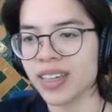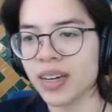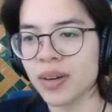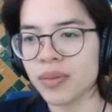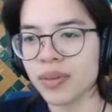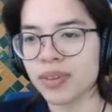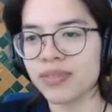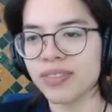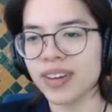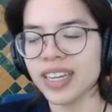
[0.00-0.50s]
Well,
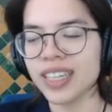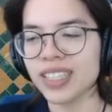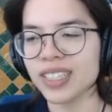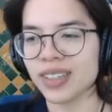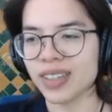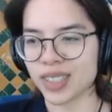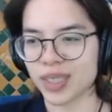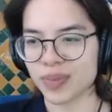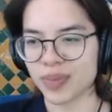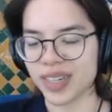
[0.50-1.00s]
facial
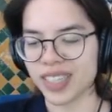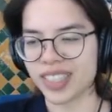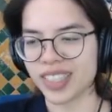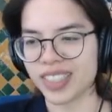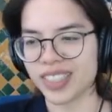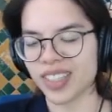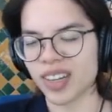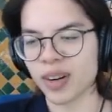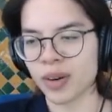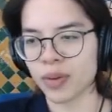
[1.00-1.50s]
expressions
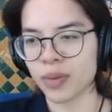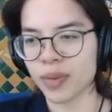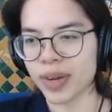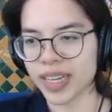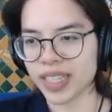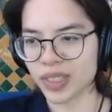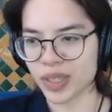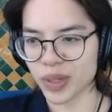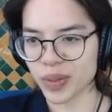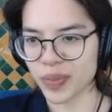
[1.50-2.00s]
are a way
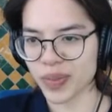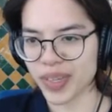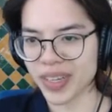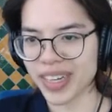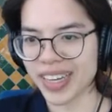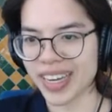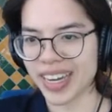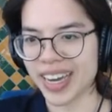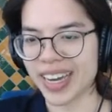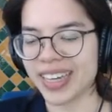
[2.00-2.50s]
to
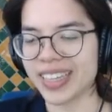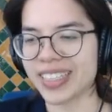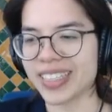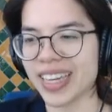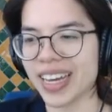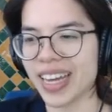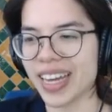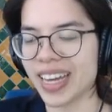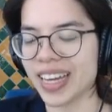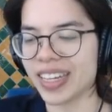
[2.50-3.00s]
communicate,
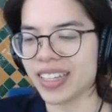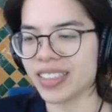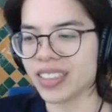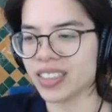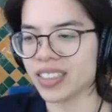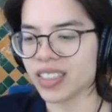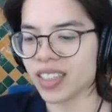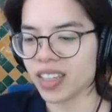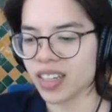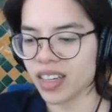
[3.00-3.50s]
and
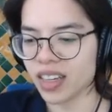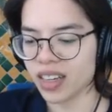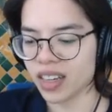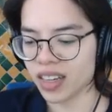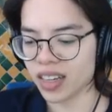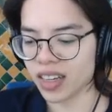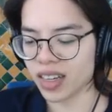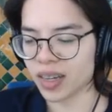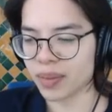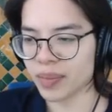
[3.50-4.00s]

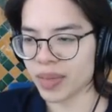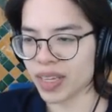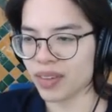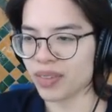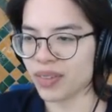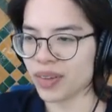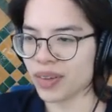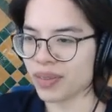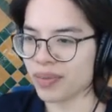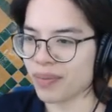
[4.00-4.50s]
if
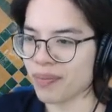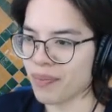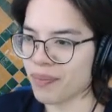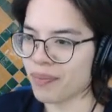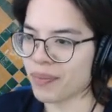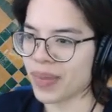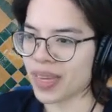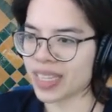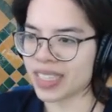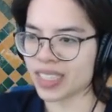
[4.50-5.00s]
you
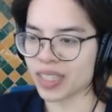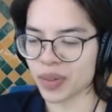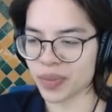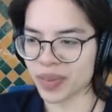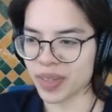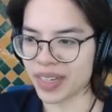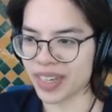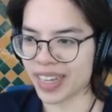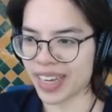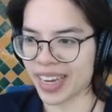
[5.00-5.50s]

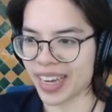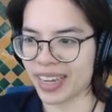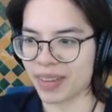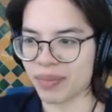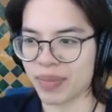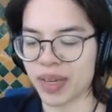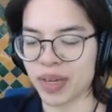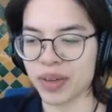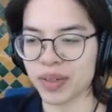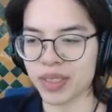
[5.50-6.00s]
miscommunicate
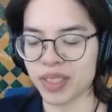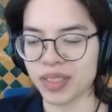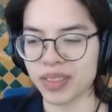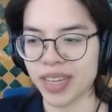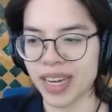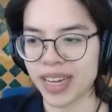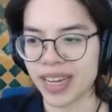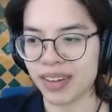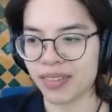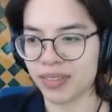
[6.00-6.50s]
because you
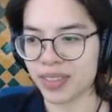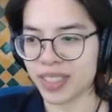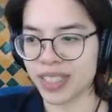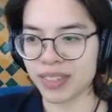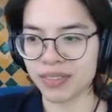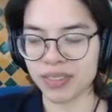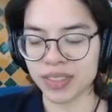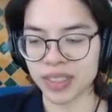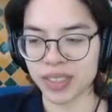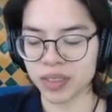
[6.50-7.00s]
have
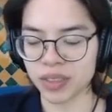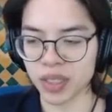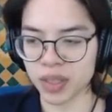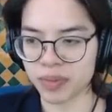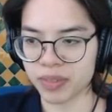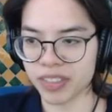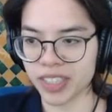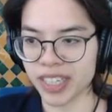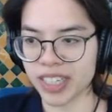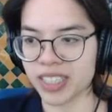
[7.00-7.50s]
different
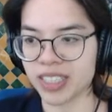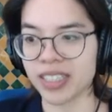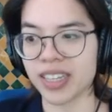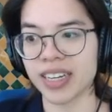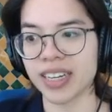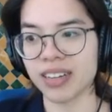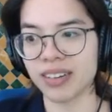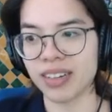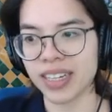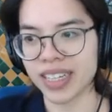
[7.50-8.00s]
interpretation, that
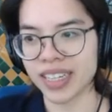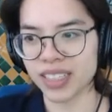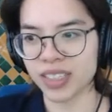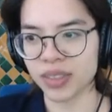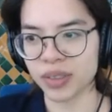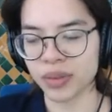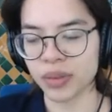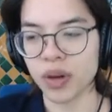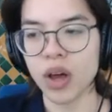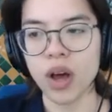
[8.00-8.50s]
can lead
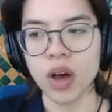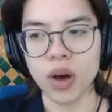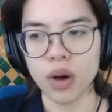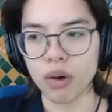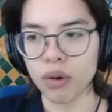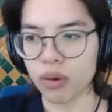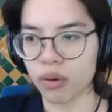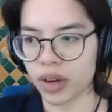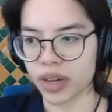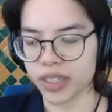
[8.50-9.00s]
to all
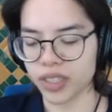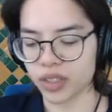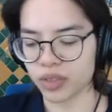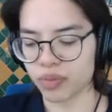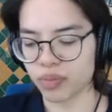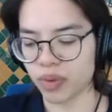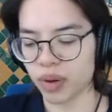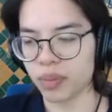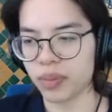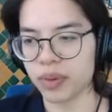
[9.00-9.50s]
kinds of
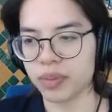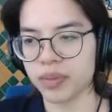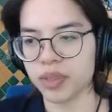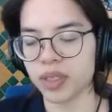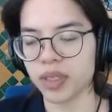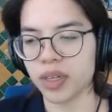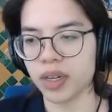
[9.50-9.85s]
problems,